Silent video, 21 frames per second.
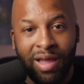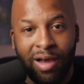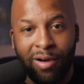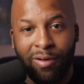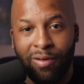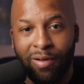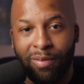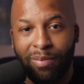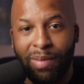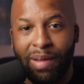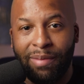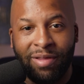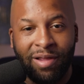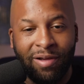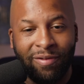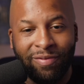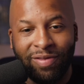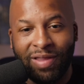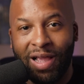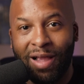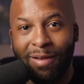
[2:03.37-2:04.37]
or maybe
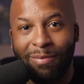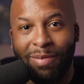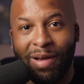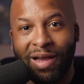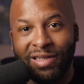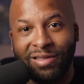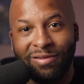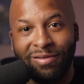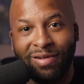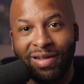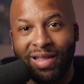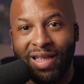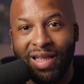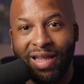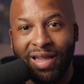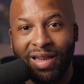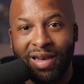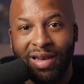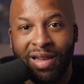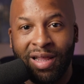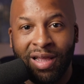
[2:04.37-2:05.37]
they'll think about you
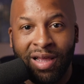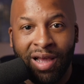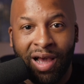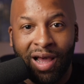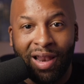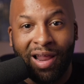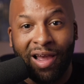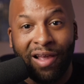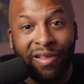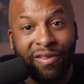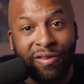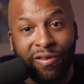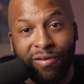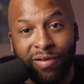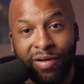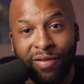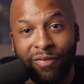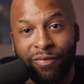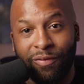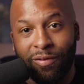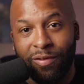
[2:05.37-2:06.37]
again a lot
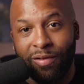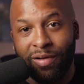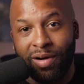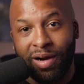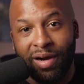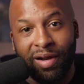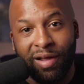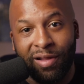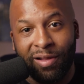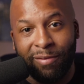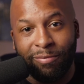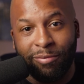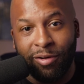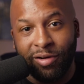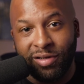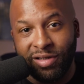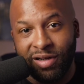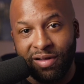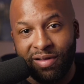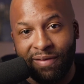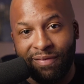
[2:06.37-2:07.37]
sooner for another
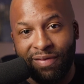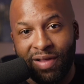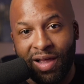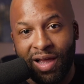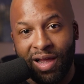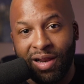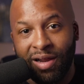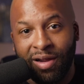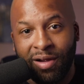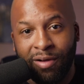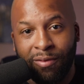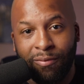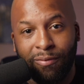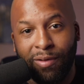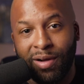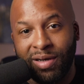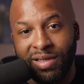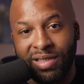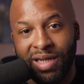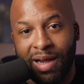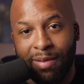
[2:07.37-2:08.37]
purchase of that
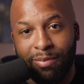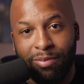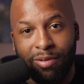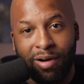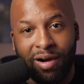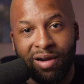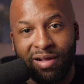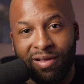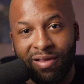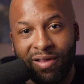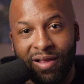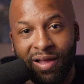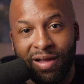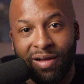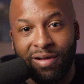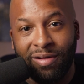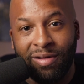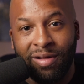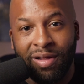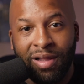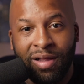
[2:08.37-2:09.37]
one-time product
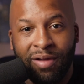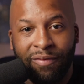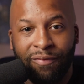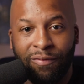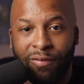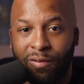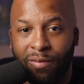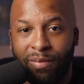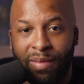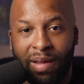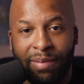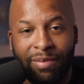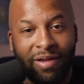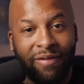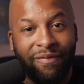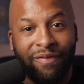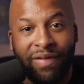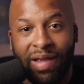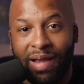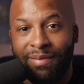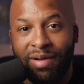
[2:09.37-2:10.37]
sale for maybe a
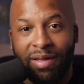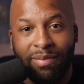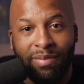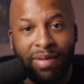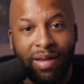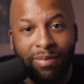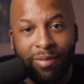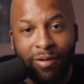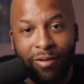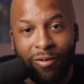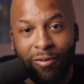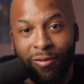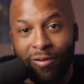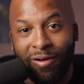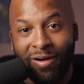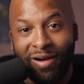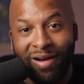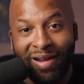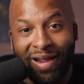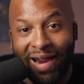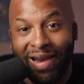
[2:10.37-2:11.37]
family
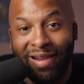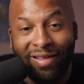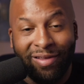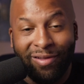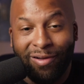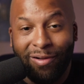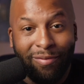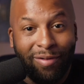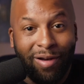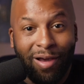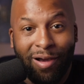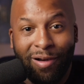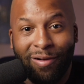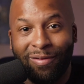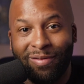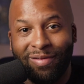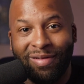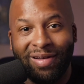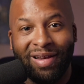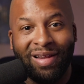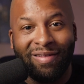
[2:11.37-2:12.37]
member, and you don't
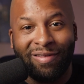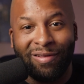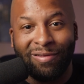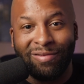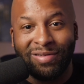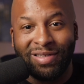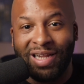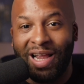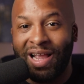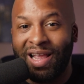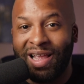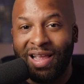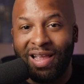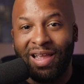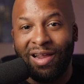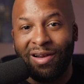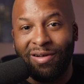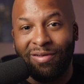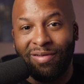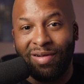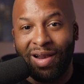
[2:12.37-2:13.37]
know. So checking
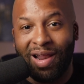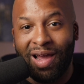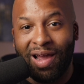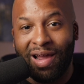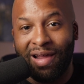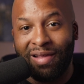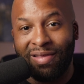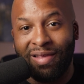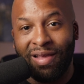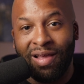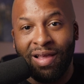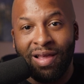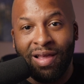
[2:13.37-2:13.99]
in on clients